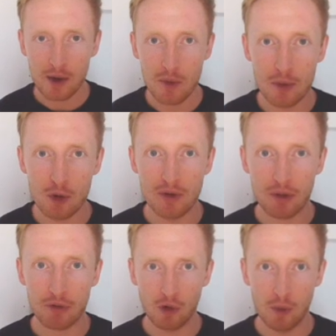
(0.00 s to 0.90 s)
we're moving
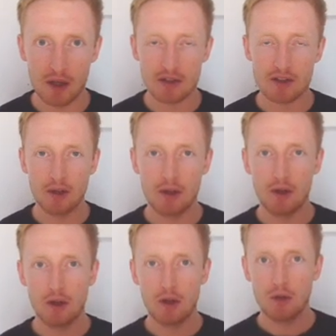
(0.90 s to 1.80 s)
through it,
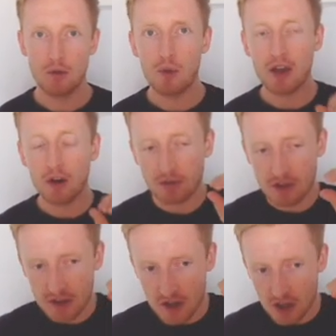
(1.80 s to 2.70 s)
well, we're going
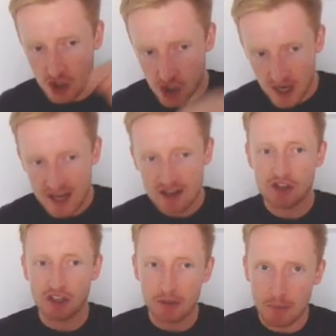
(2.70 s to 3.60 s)
to change
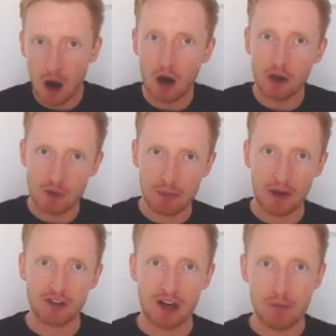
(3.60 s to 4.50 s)
the demands we
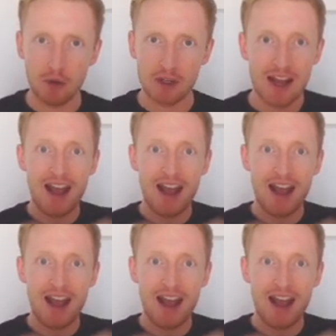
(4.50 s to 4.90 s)
place on our body.